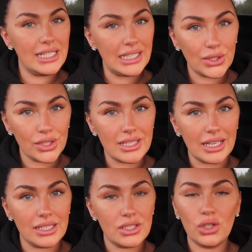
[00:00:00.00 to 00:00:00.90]

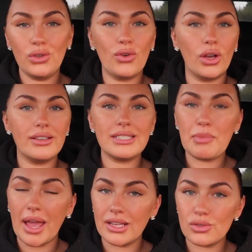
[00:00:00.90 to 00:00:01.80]
decluttered, you've got your
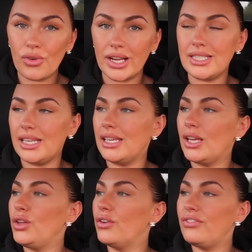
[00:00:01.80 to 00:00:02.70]
space
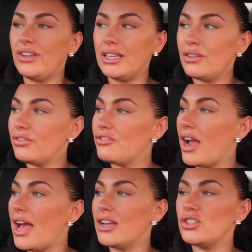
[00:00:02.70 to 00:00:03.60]
ready, you're feeling
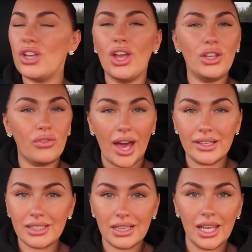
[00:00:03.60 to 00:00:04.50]
fresh, you've
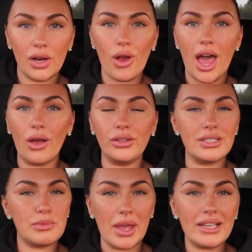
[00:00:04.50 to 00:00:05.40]
had a clear out,
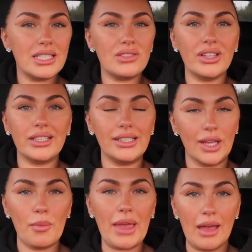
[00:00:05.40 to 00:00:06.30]
your space is feeling a
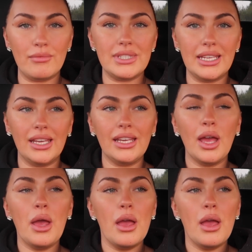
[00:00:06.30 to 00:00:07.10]
little bit empty,